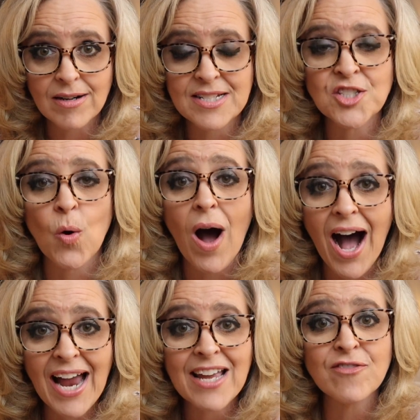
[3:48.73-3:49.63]
and so
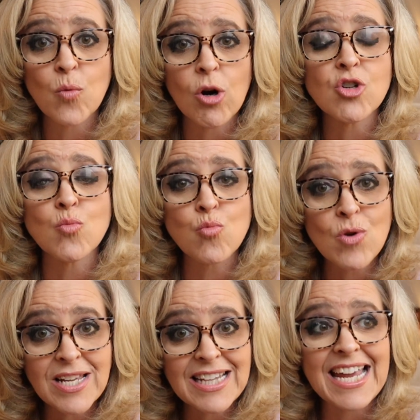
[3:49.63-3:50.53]
I have worked
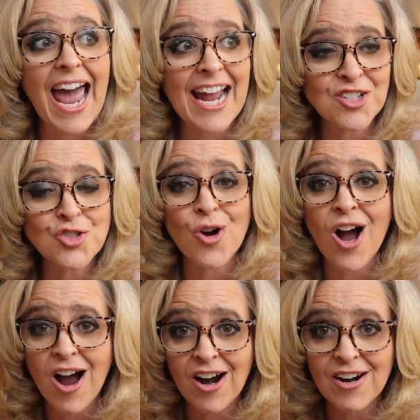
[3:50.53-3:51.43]
really extra
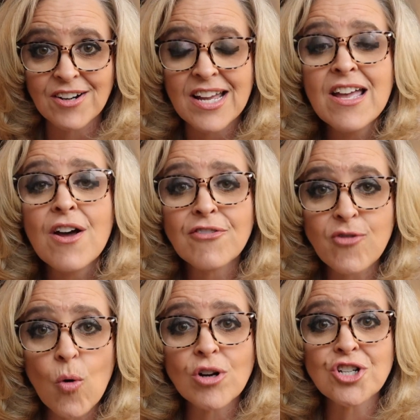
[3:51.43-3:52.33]
hard
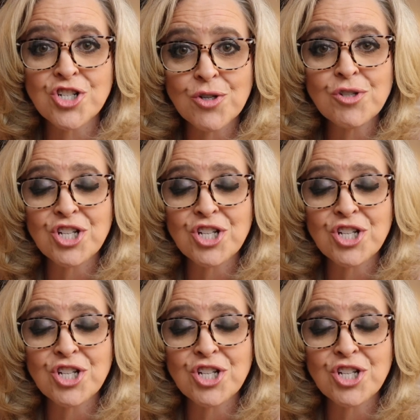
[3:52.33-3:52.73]
for June,